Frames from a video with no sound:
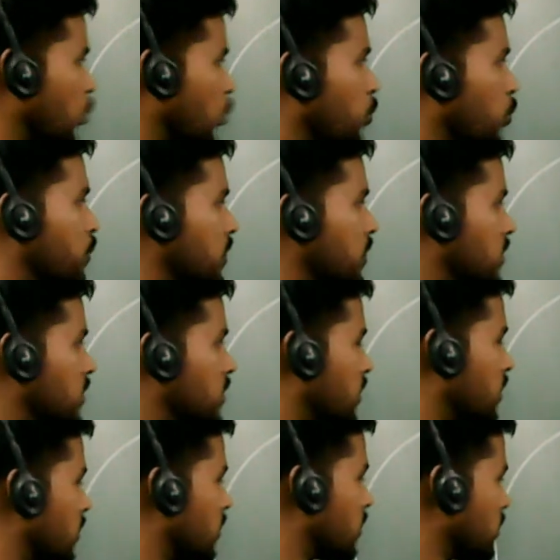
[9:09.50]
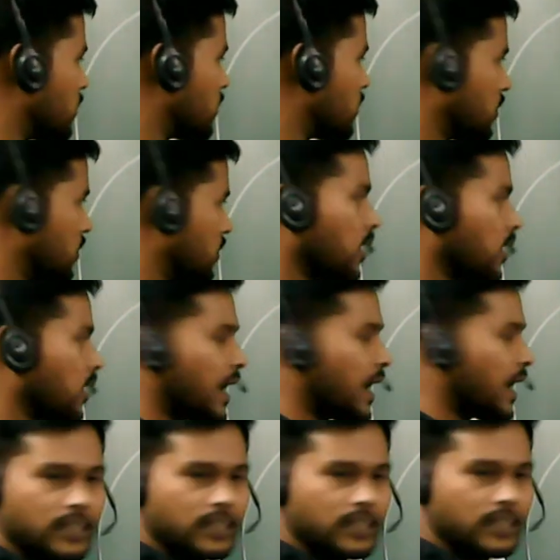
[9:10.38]
is a line
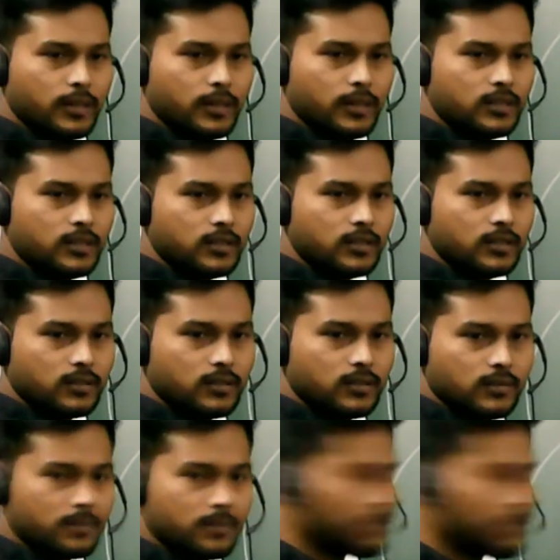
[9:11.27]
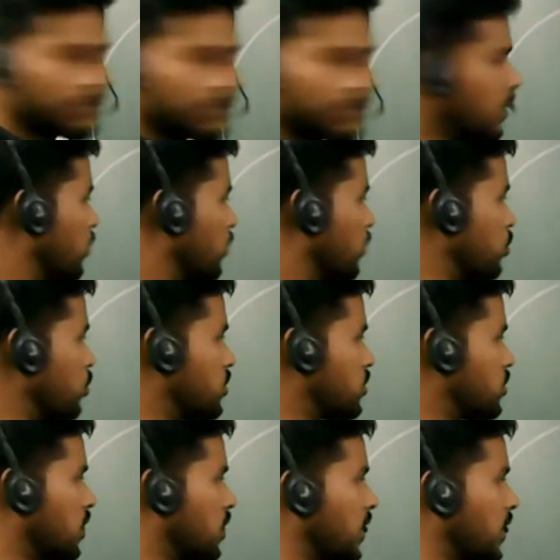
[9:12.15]
segment whose
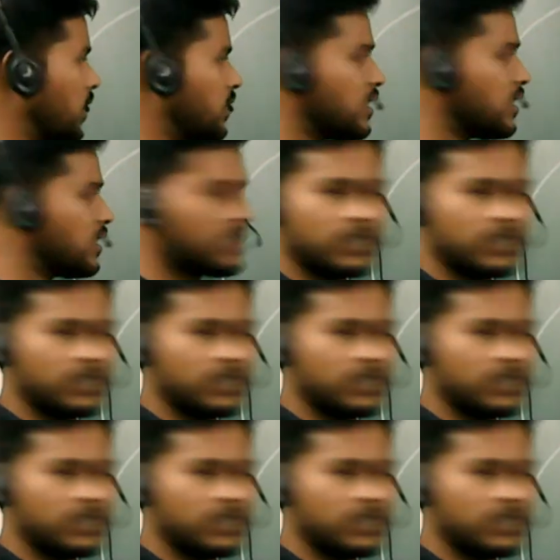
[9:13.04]
length is 10